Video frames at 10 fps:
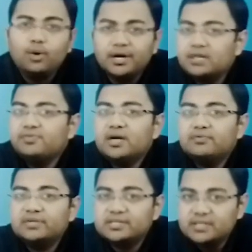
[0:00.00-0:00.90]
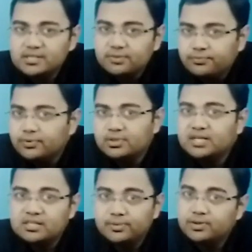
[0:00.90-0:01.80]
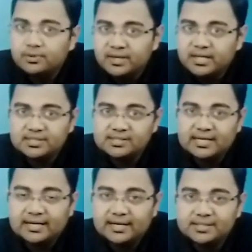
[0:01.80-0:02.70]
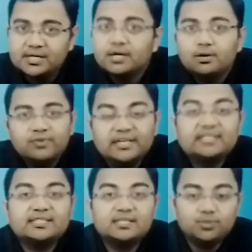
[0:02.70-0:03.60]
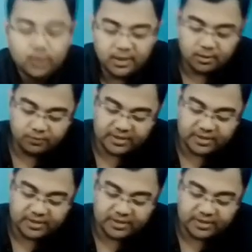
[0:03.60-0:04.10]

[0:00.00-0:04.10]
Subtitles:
Already we have discussed a few things about communication satellites. We discussed what?